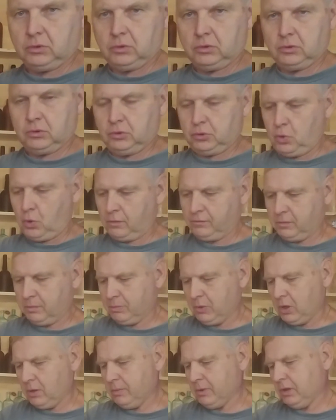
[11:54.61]
short for
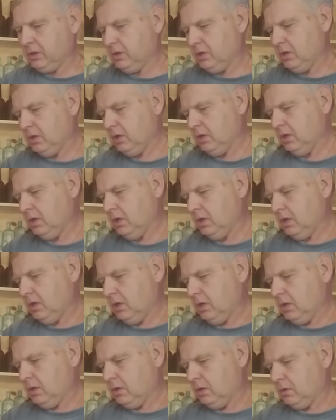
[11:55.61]
bourbon.
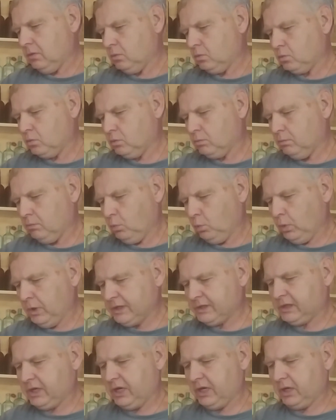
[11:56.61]

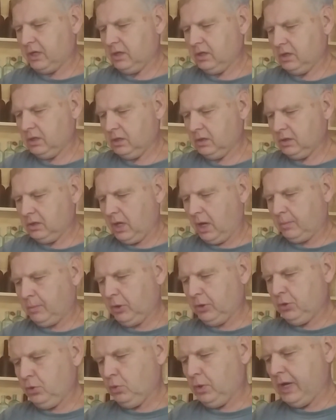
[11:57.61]
Whiskey,
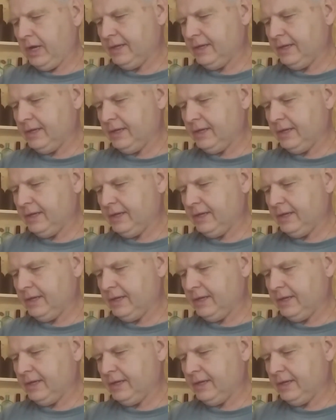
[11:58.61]
W-H-I-S-K-Y,